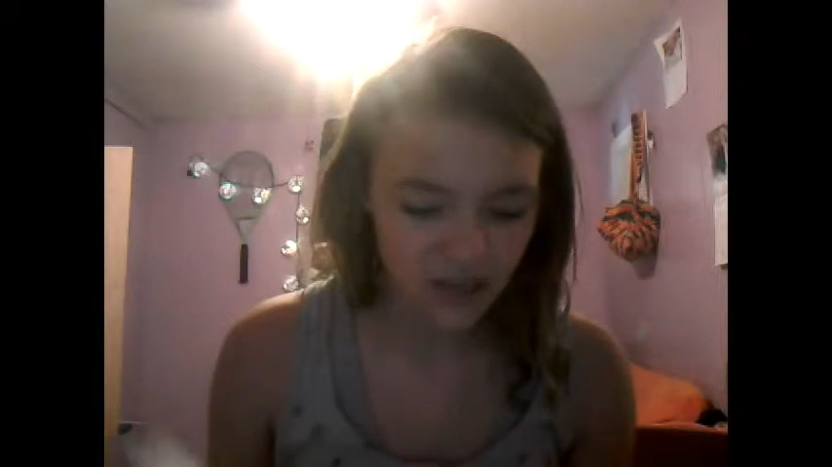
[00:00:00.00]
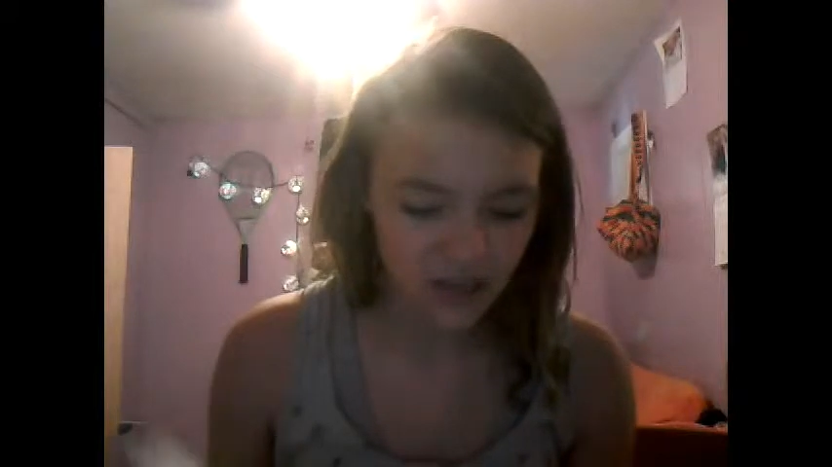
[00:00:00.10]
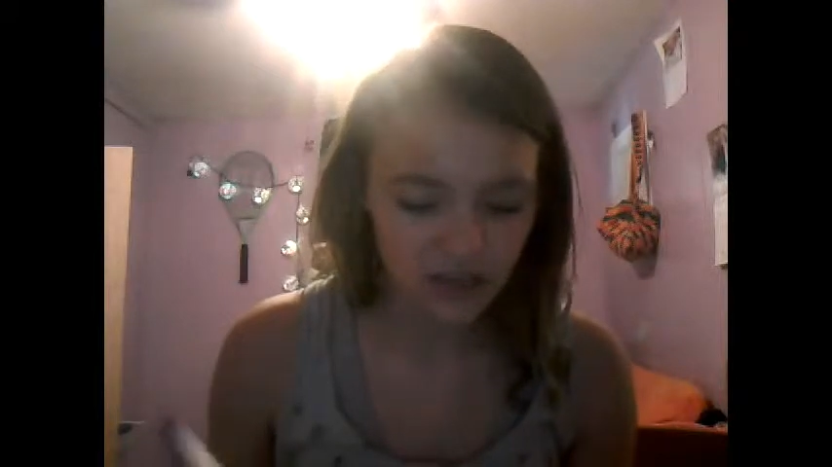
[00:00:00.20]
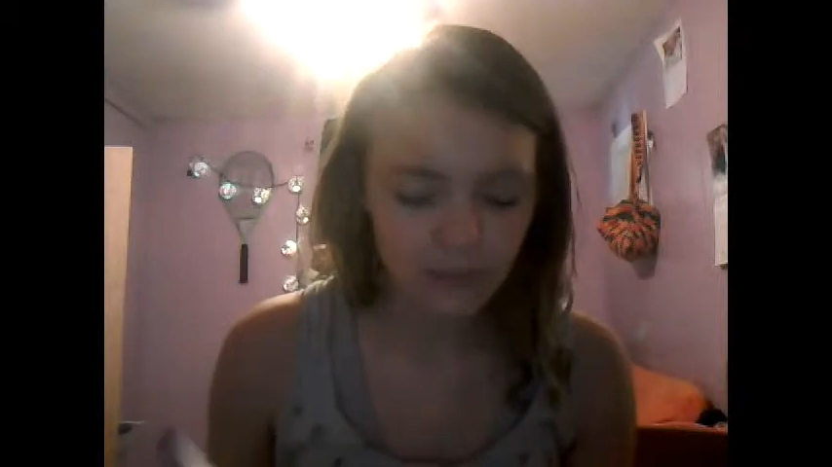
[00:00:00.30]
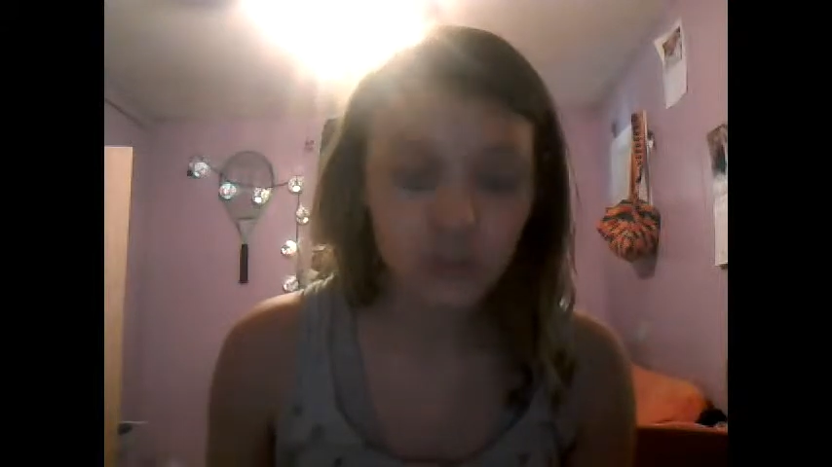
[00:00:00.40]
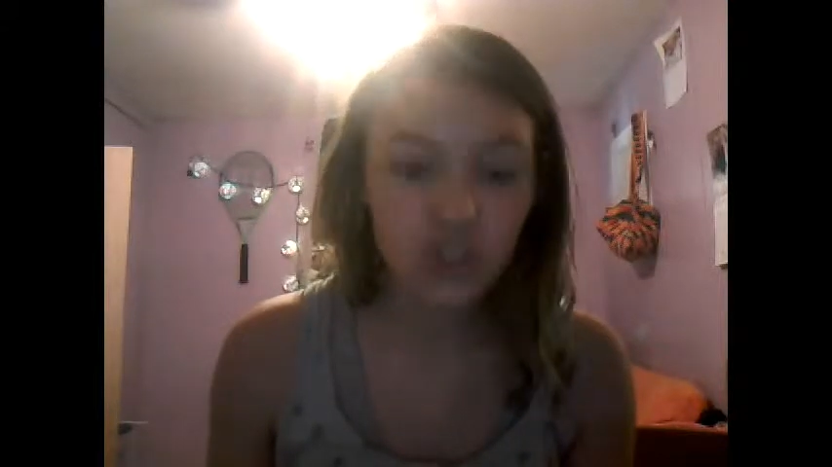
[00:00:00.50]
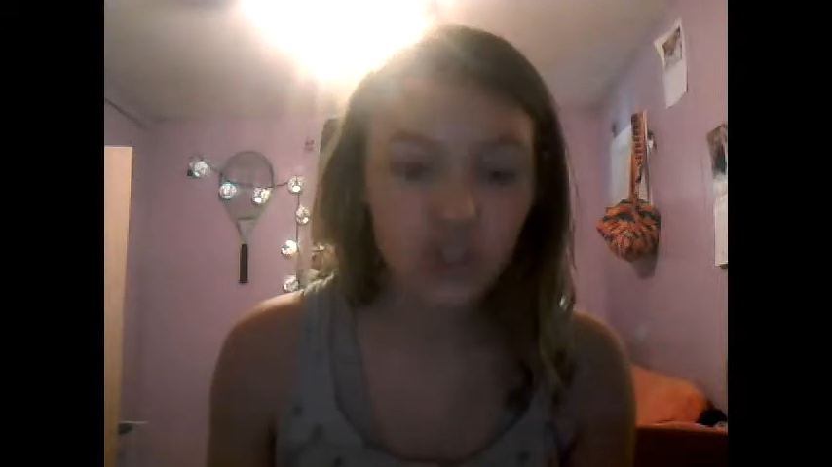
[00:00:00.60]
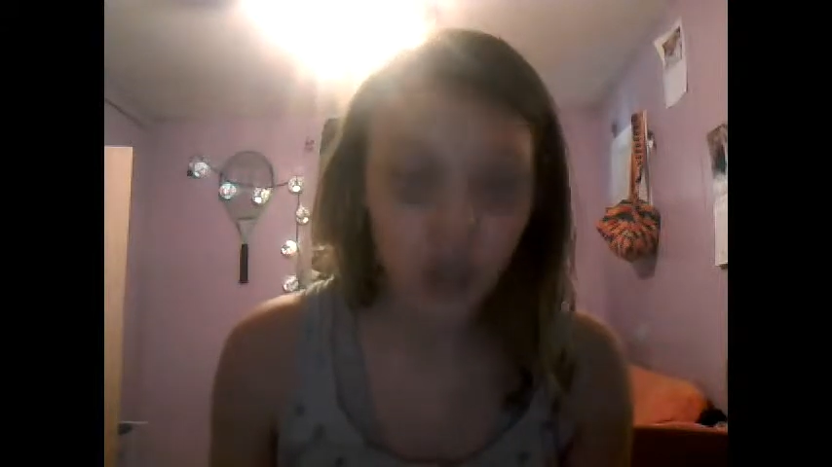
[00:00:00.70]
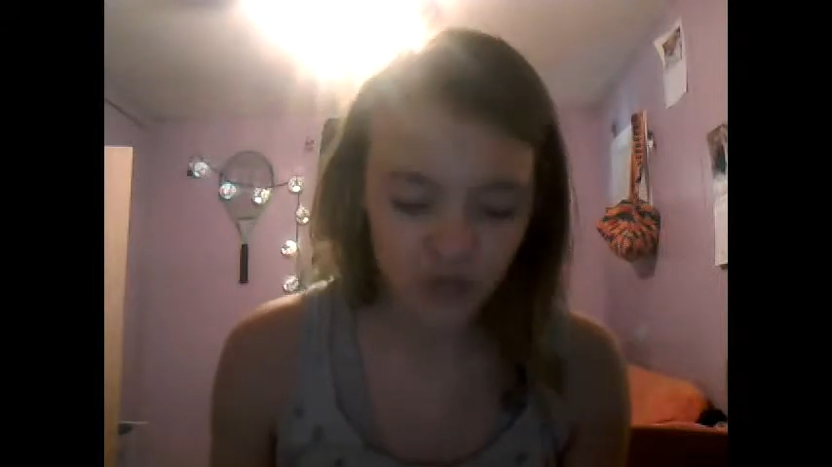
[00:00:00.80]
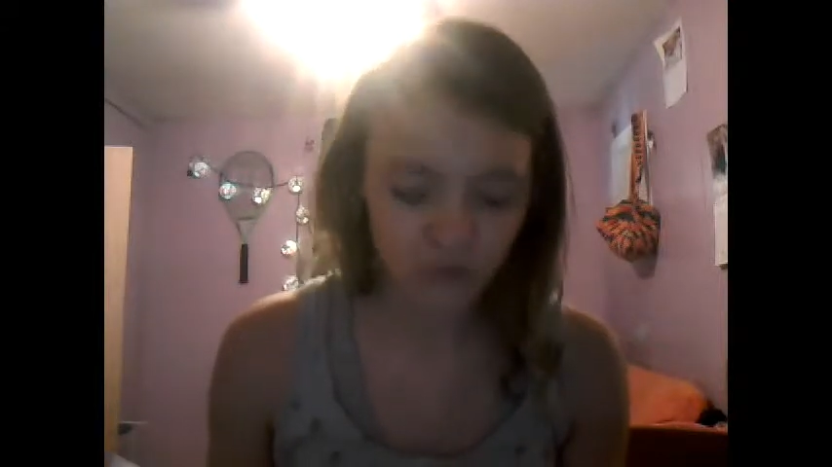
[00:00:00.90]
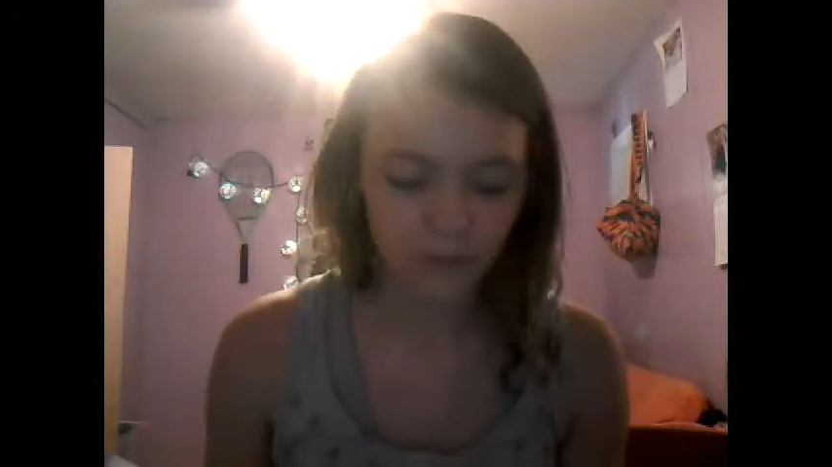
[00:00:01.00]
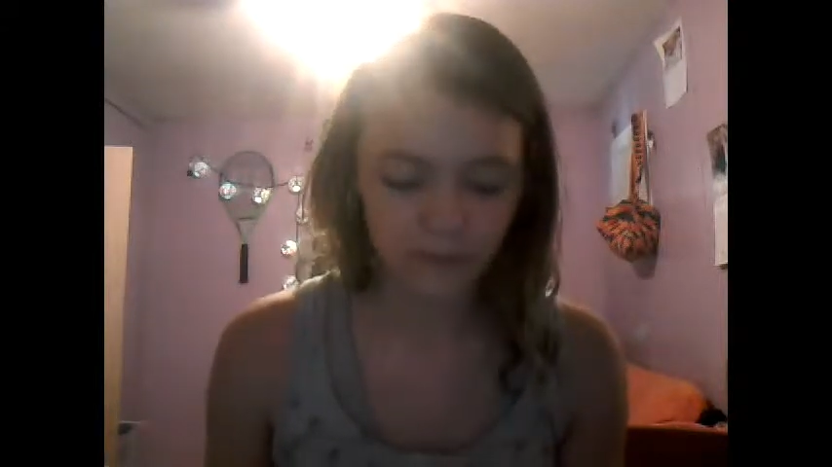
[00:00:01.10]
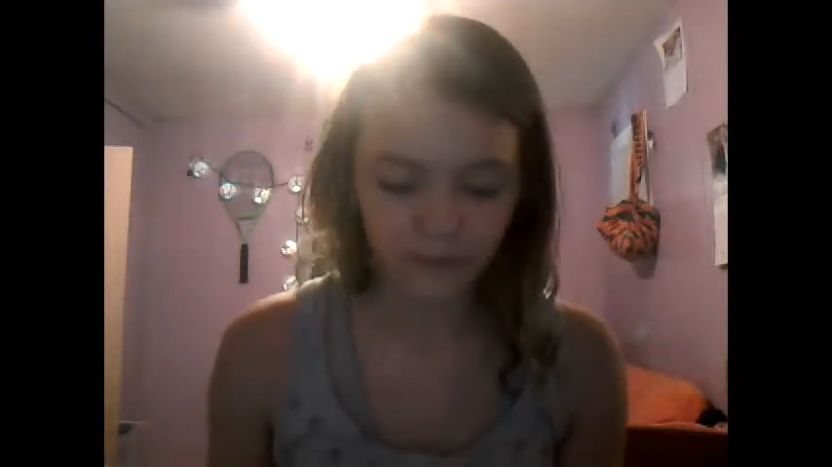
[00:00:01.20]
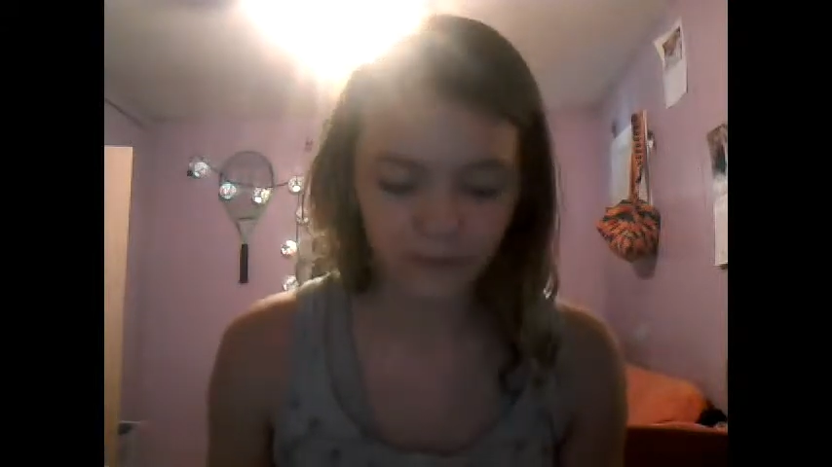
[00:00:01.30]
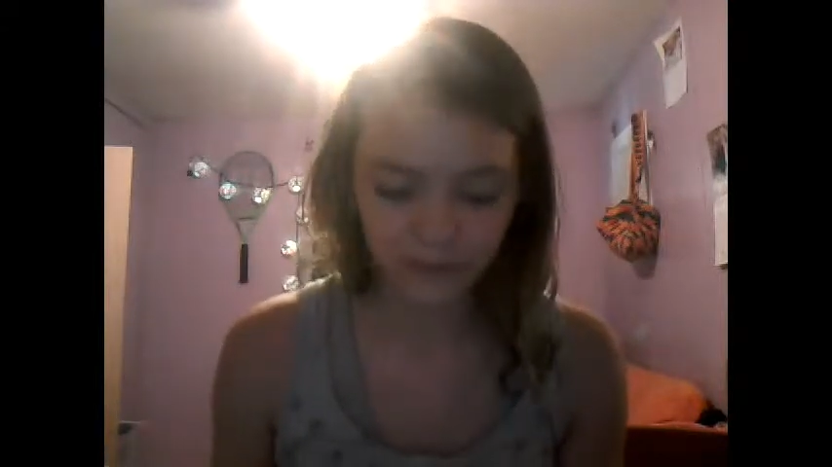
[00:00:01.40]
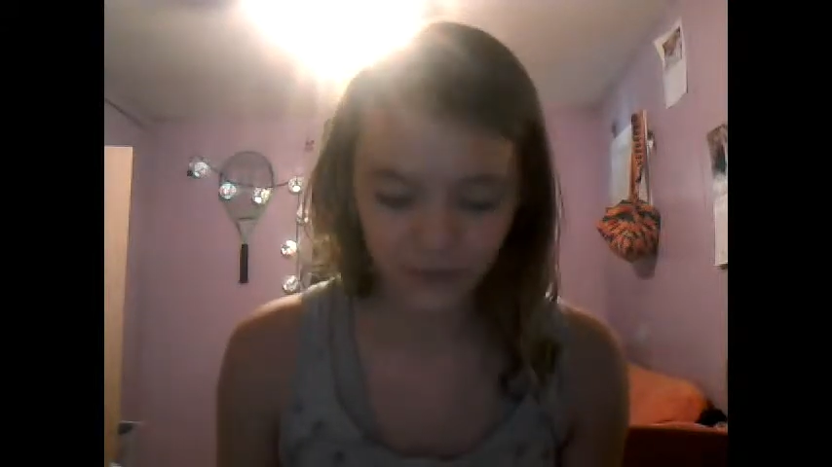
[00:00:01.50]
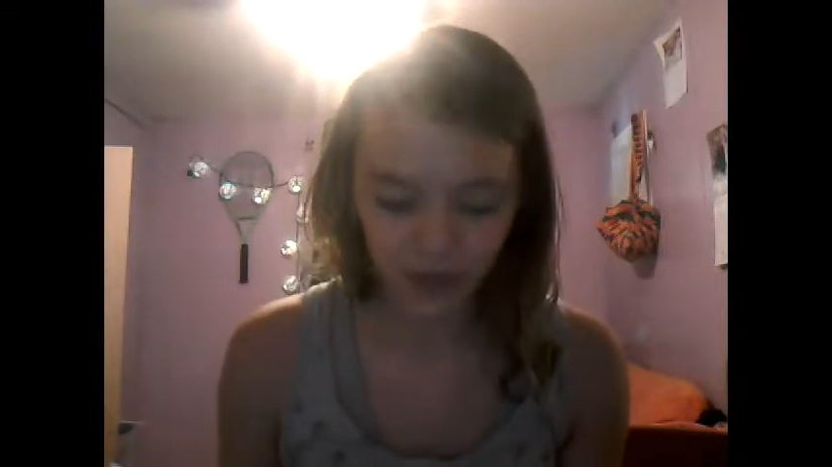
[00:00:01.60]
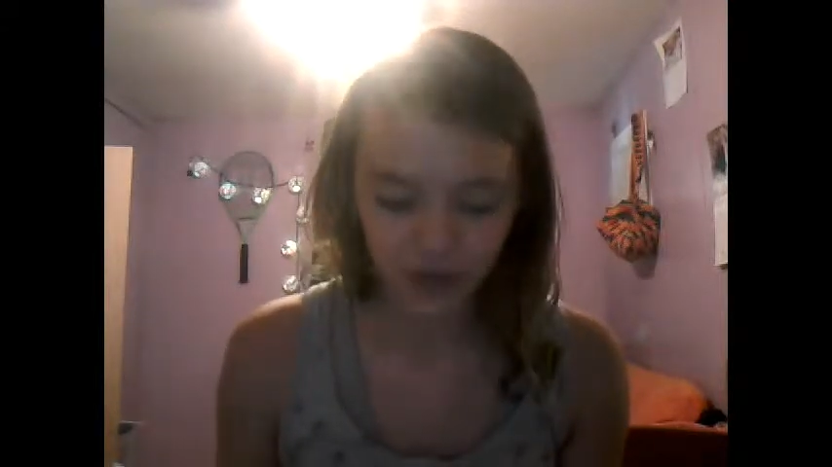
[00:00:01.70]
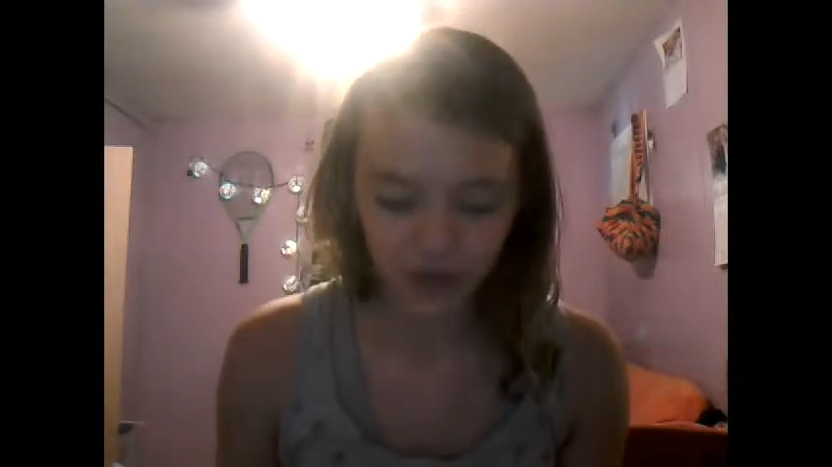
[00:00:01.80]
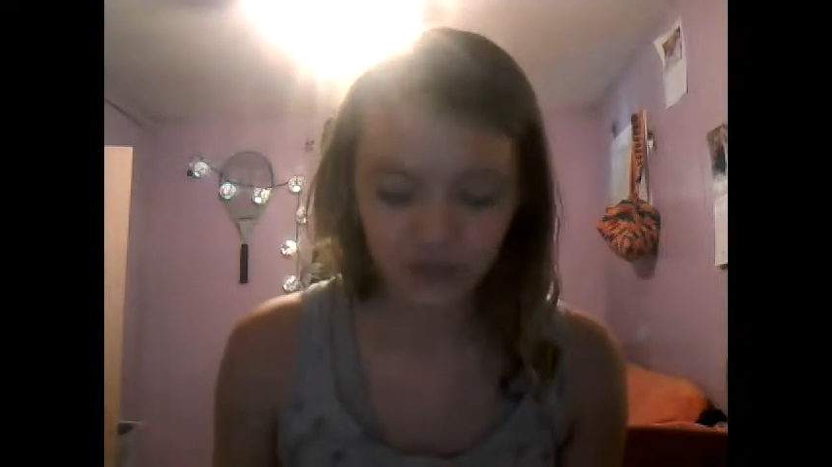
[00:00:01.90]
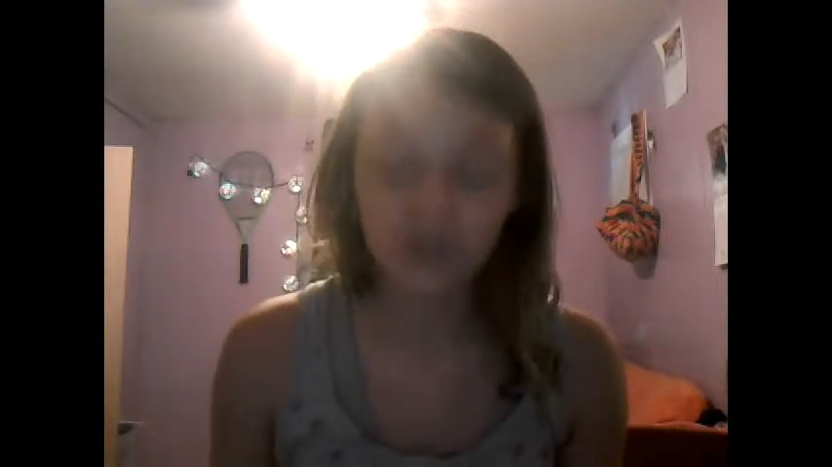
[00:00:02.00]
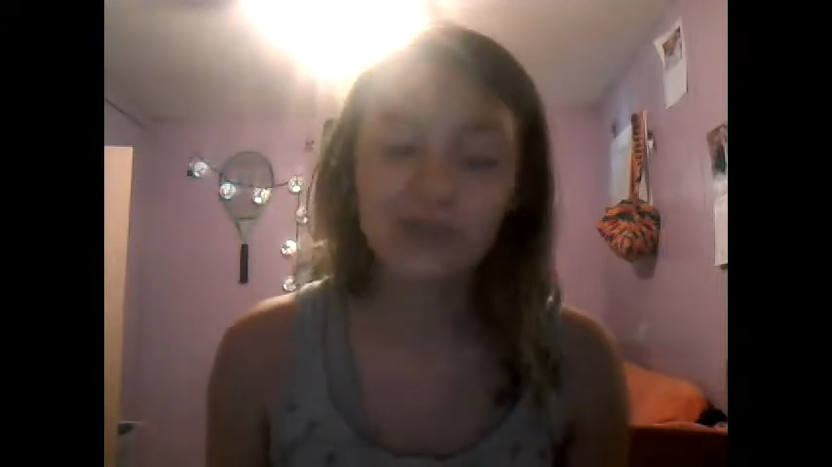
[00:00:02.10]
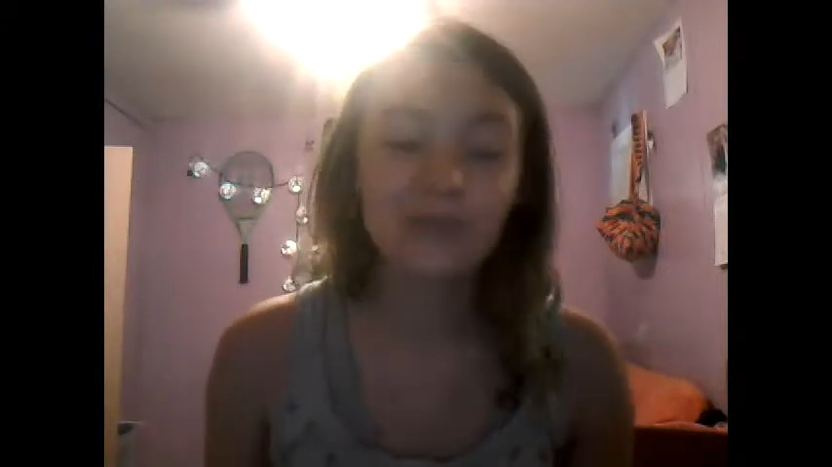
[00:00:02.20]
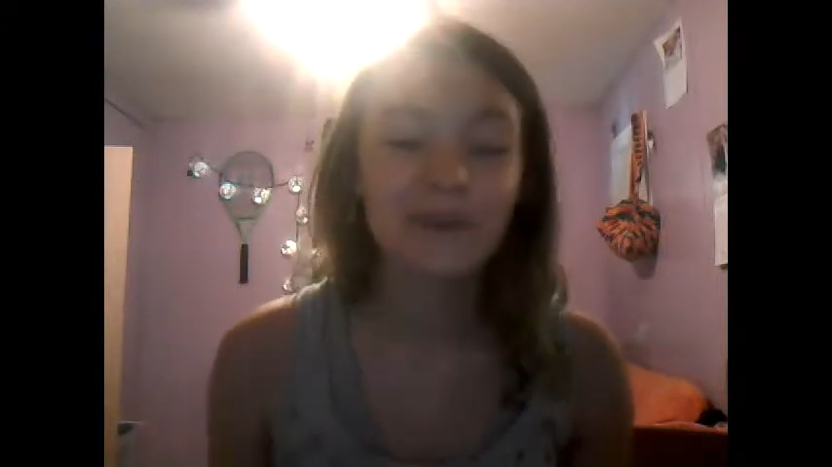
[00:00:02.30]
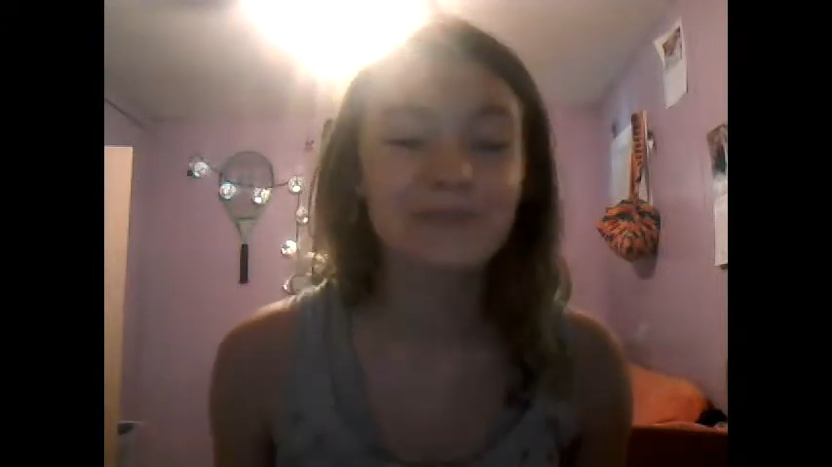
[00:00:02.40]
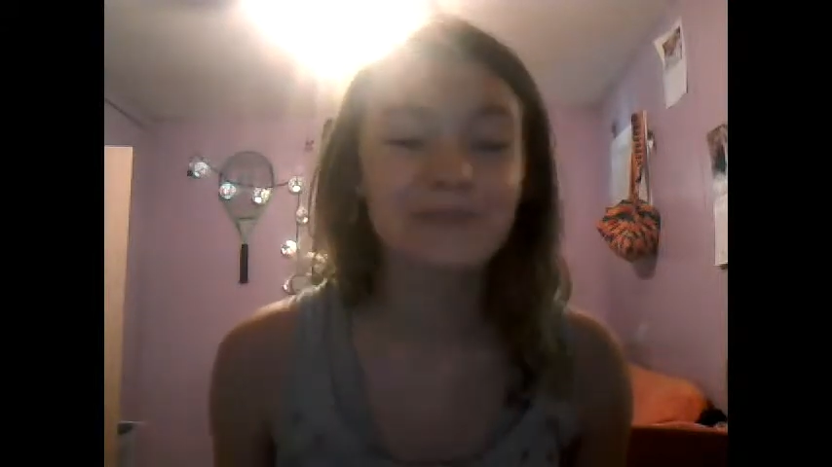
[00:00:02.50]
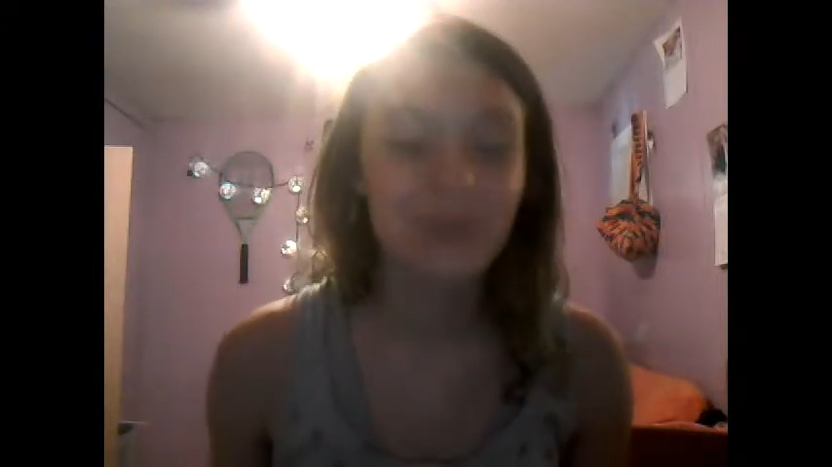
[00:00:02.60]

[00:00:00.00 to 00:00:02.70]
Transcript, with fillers: Number two. YouTube has been